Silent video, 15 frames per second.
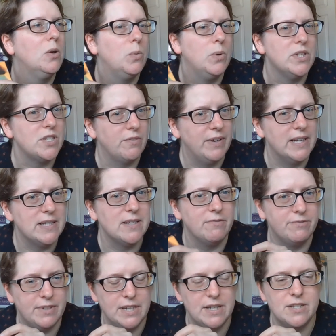which I read
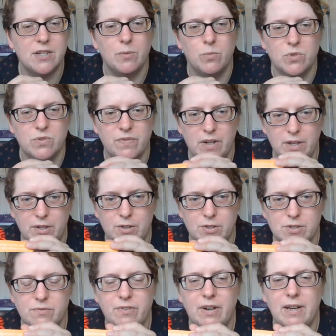and finished and was very
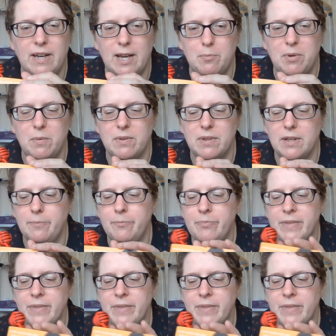good. Very happy with that.